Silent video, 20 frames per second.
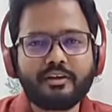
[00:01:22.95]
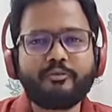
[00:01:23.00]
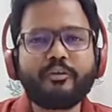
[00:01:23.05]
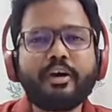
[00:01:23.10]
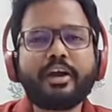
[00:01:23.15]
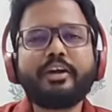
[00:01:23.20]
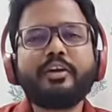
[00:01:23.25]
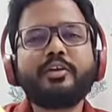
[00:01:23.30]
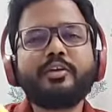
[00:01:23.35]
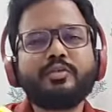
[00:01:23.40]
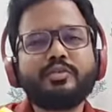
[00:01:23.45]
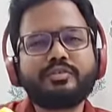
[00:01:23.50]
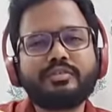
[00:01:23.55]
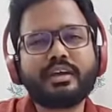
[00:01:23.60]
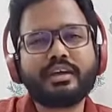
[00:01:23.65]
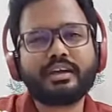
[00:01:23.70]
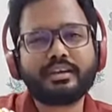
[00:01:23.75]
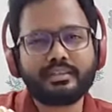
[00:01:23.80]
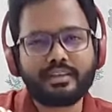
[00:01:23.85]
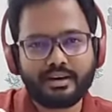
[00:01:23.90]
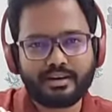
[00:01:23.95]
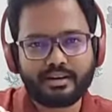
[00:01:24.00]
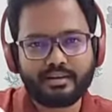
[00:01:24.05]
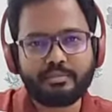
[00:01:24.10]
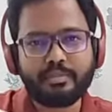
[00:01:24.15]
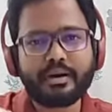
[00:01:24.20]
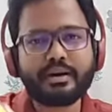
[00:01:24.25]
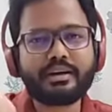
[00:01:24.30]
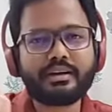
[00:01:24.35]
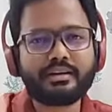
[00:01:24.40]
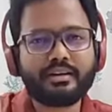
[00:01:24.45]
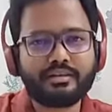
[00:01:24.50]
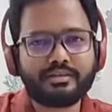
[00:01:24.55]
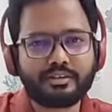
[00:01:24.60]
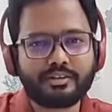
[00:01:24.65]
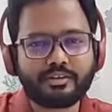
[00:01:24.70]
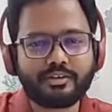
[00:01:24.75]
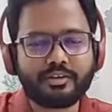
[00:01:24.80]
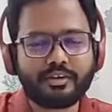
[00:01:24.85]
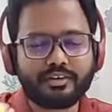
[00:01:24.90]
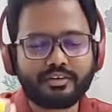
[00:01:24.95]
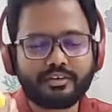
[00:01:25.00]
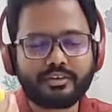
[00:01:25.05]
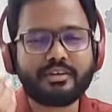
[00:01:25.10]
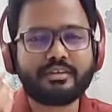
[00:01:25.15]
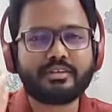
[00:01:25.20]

when do you say that a particular situation